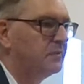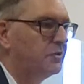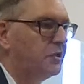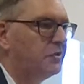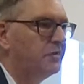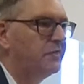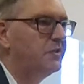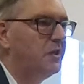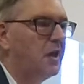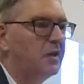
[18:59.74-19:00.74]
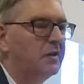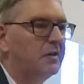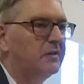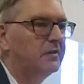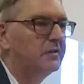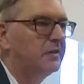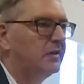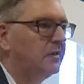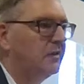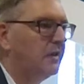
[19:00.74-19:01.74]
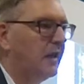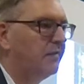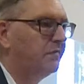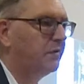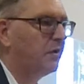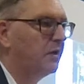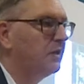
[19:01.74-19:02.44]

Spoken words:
Joseph is young and virile.